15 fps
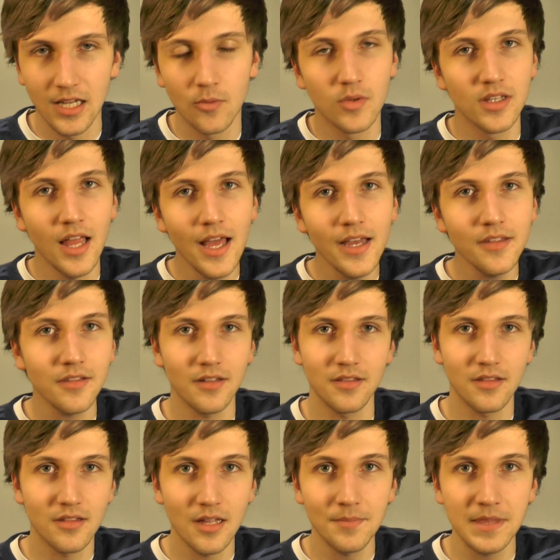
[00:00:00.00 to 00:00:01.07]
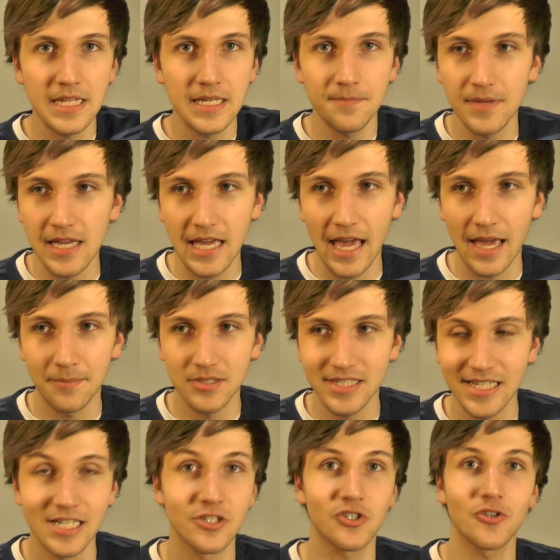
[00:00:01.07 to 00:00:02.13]
it relies on something being able
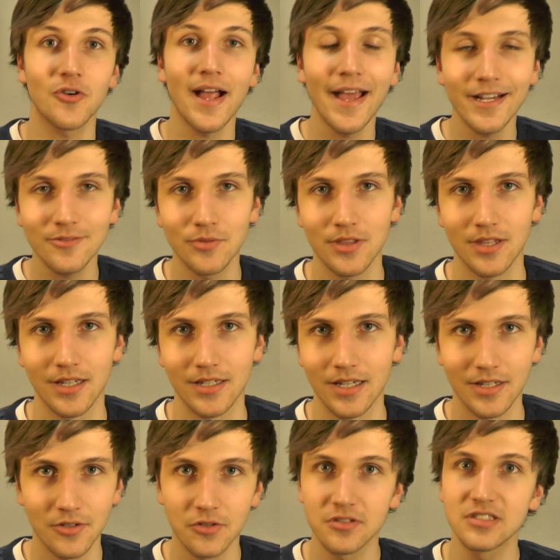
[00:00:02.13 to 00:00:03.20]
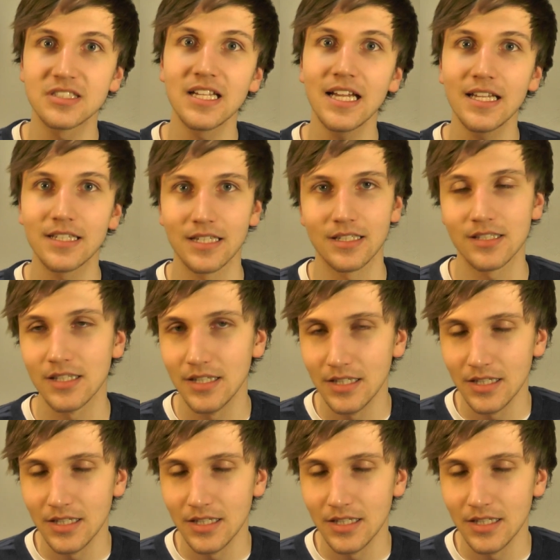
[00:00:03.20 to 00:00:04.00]
to interact with it, understand it,